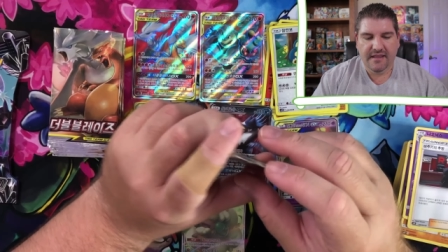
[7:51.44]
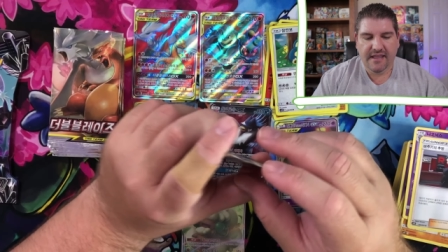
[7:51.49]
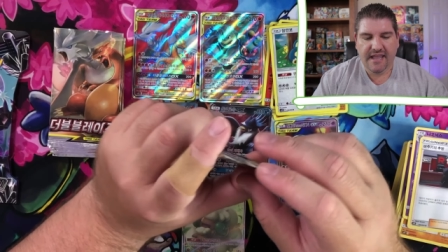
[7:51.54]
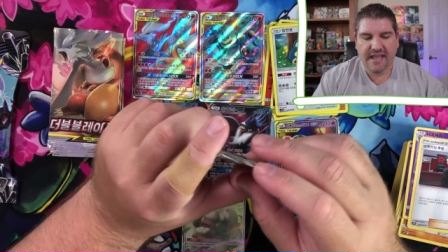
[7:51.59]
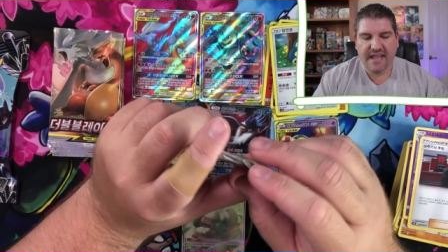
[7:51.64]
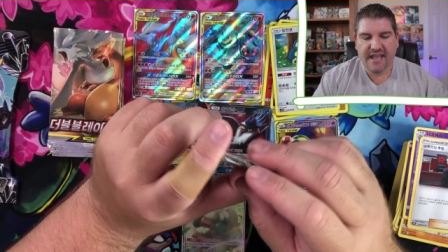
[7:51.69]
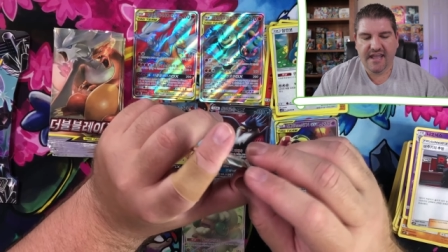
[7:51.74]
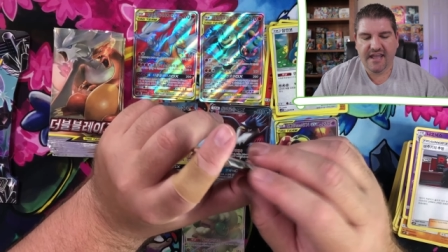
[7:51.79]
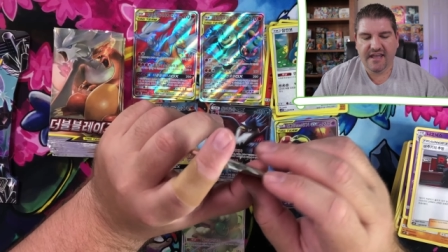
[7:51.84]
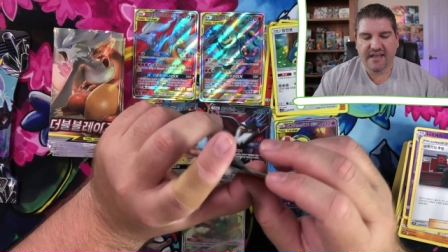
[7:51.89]

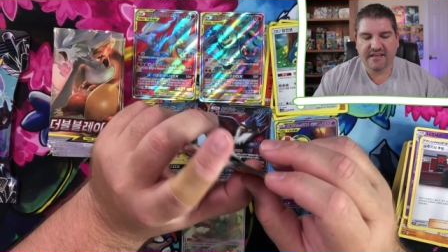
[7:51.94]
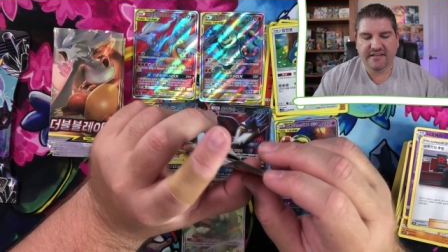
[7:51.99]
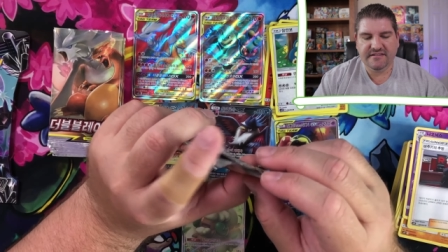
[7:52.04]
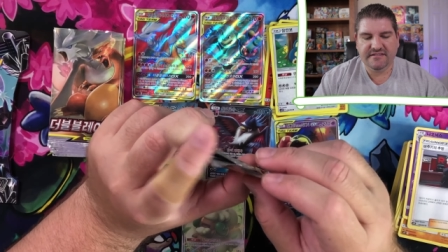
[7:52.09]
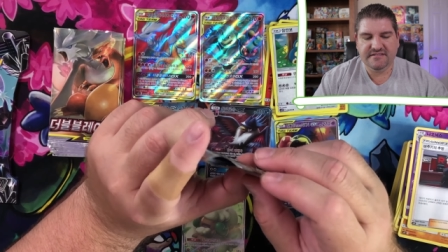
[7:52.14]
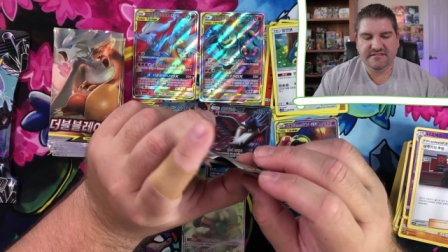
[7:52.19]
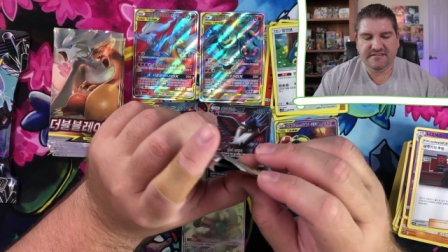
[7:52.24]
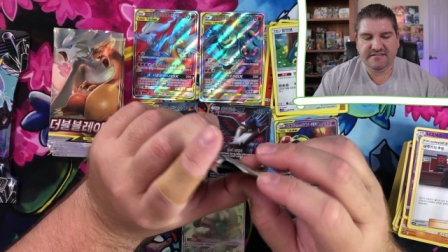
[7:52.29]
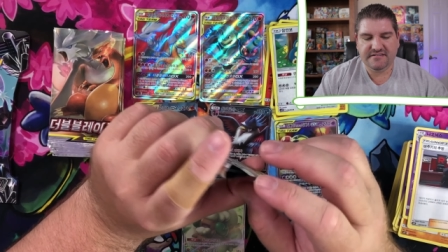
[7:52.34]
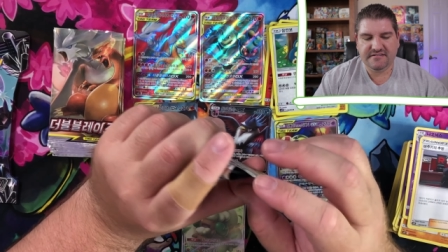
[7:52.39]

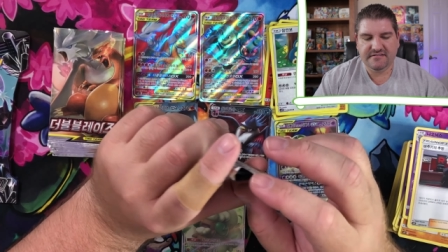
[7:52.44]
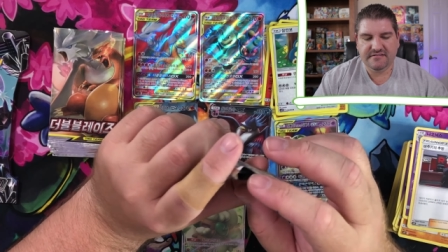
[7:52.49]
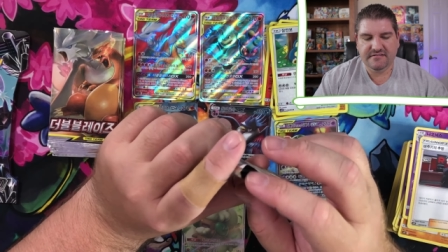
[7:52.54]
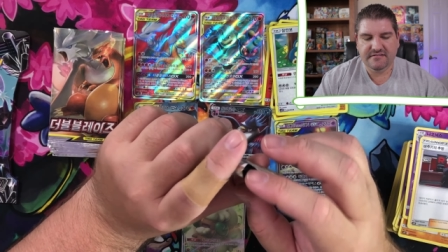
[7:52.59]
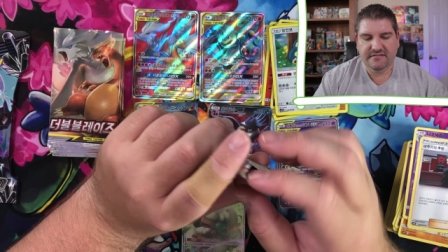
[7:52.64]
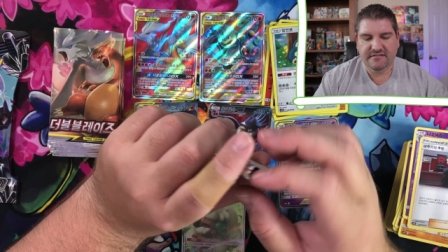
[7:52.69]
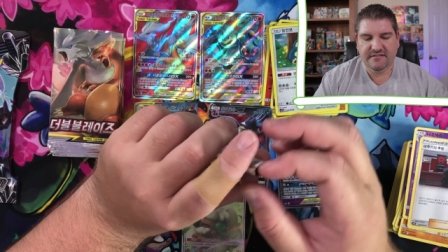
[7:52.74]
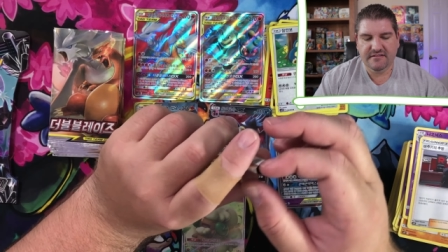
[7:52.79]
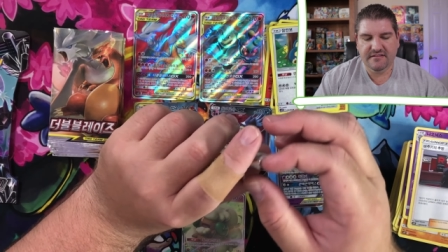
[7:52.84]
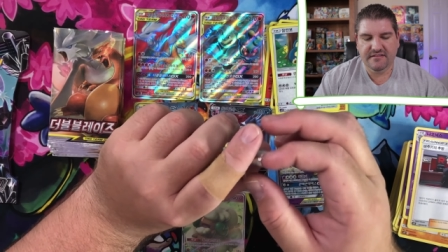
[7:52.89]
And
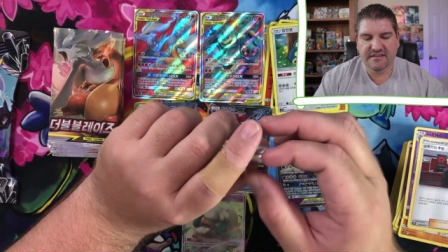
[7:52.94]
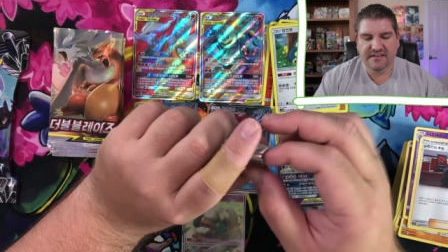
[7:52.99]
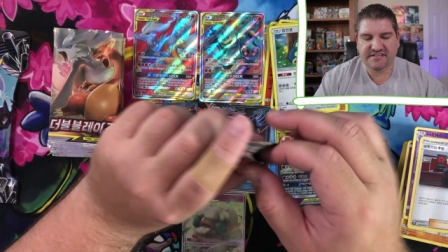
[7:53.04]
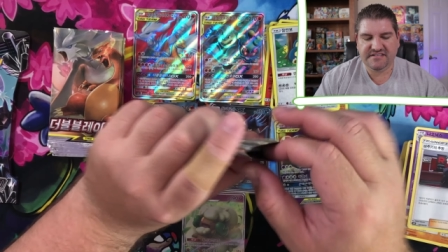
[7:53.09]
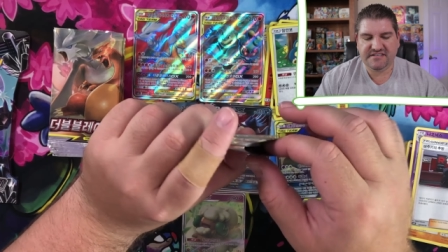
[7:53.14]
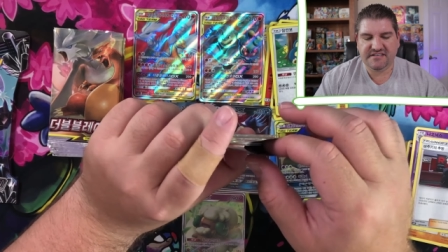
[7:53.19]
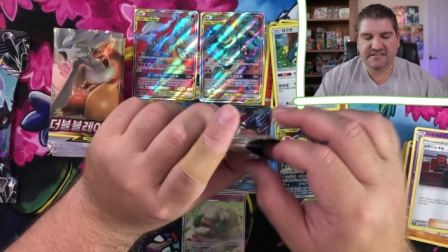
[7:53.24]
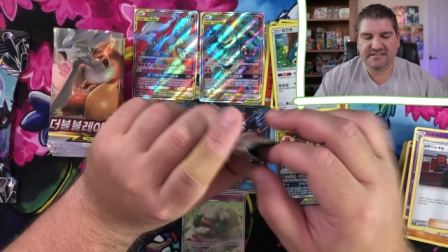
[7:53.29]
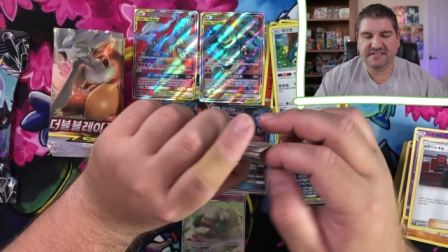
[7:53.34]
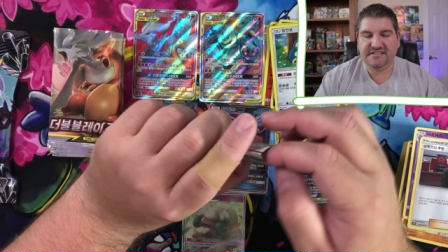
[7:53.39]
this
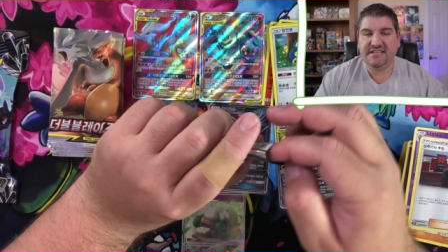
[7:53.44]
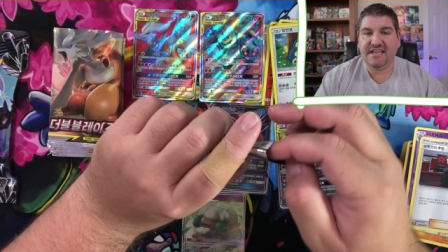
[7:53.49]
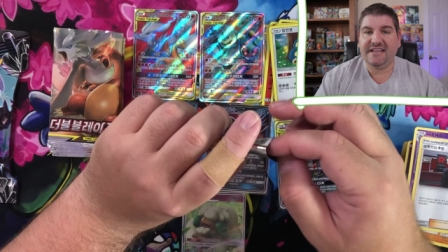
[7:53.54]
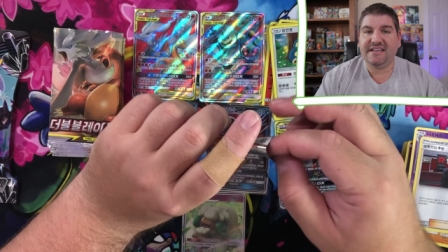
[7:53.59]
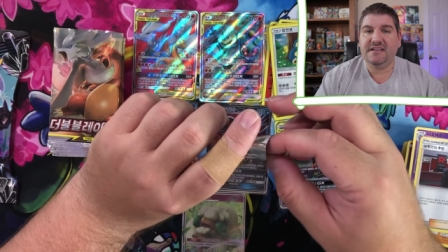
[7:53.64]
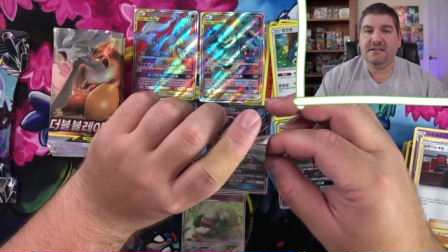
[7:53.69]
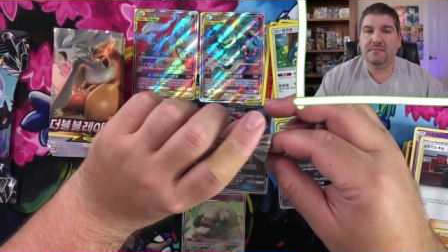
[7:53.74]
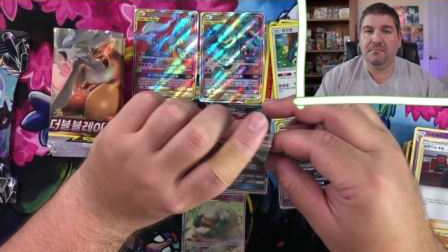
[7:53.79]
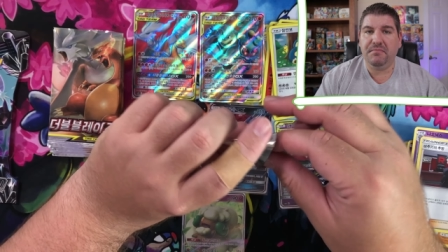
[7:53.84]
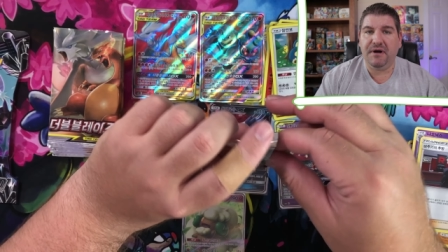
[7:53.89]

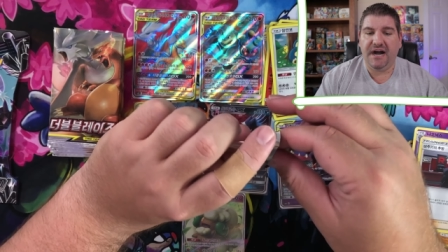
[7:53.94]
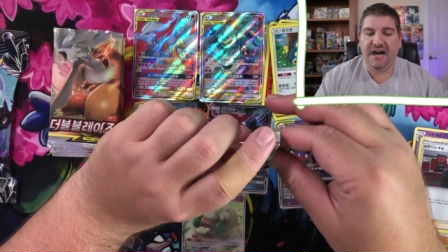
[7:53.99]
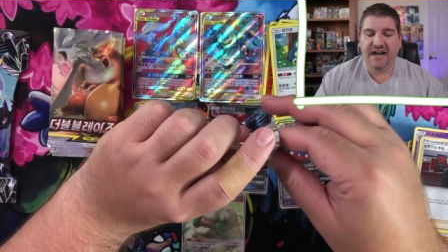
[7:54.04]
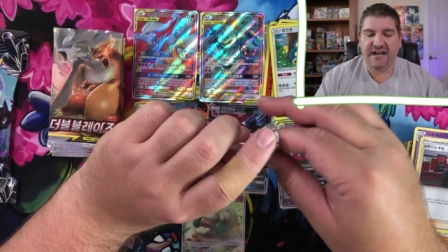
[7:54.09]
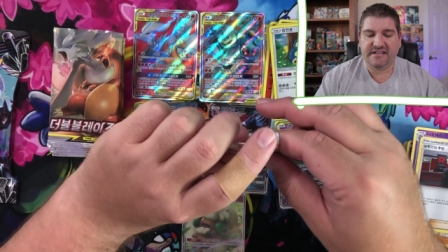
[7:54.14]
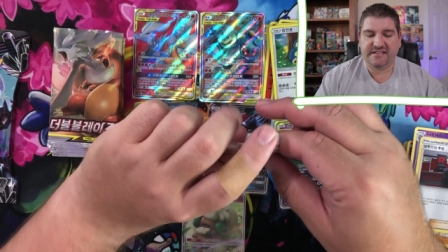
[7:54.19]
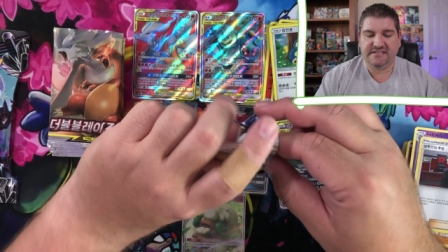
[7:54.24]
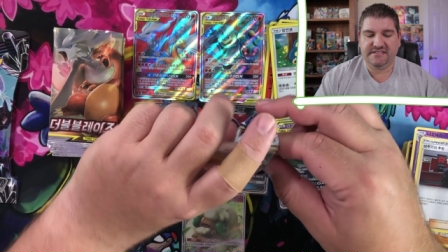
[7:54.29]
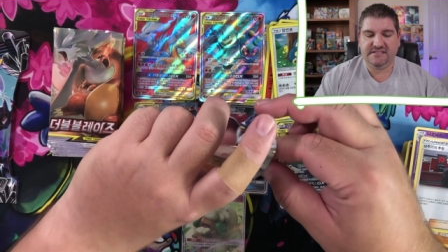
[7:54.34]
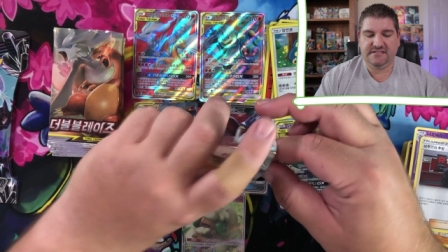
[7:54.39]
second
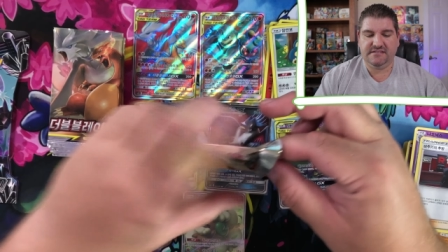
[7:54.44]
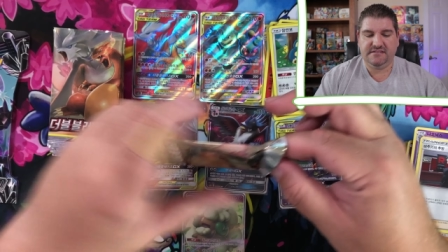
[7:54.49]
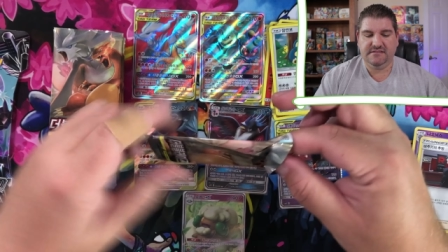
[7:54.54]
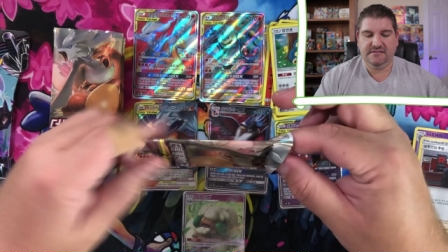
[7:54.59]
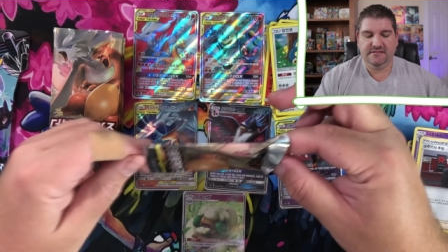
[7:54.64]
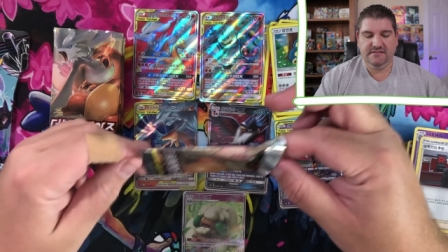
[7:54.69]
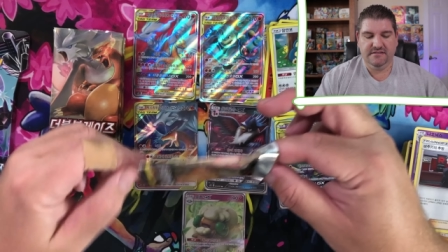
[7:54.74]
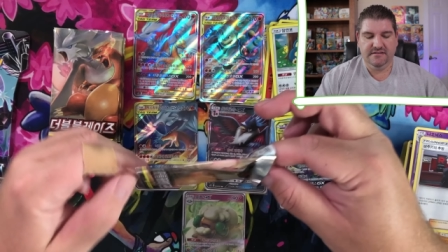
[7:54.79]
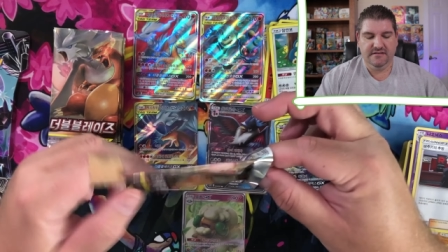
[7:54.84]
box